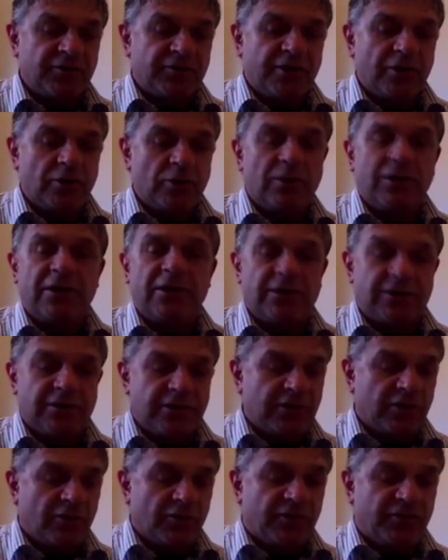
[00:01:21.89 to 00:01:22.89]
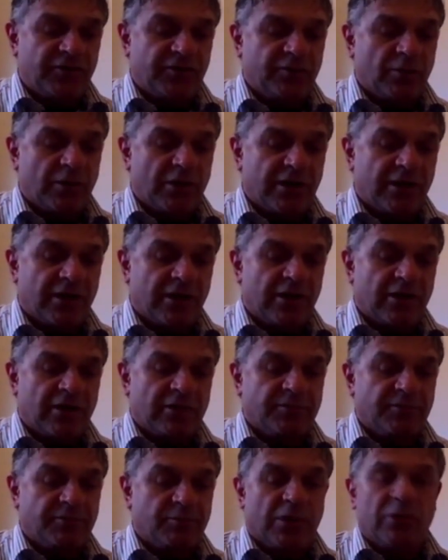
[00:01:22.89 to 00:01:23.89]
So, this is
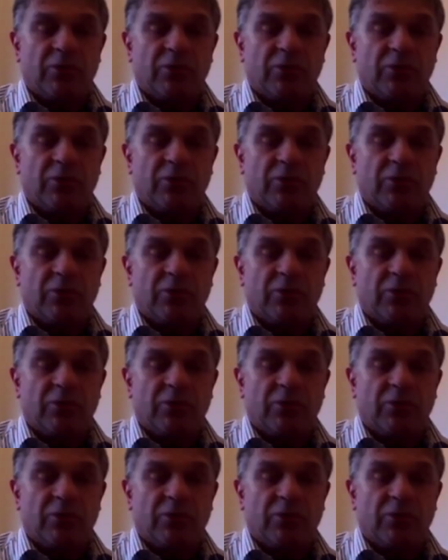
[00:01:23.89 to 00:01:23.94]
where